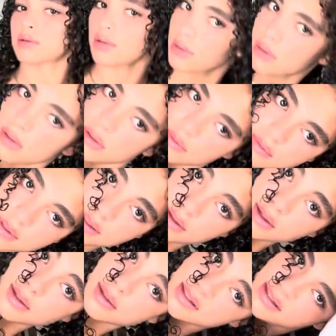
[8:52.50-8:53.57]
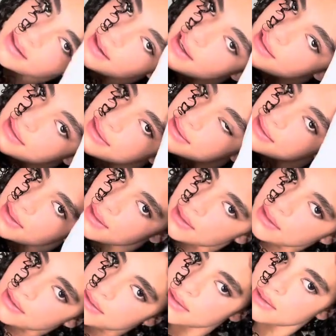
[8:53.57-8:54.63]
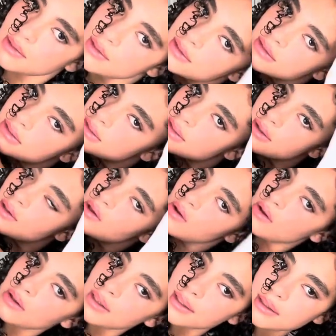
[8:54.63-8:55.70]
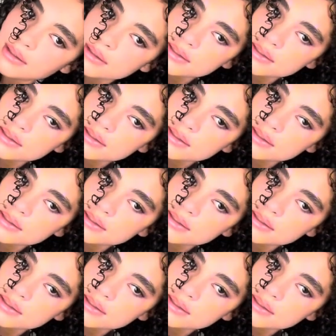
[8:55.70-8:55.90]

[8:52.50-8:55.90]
you're gonna tilt your head to the side. So you're gonna put it all in.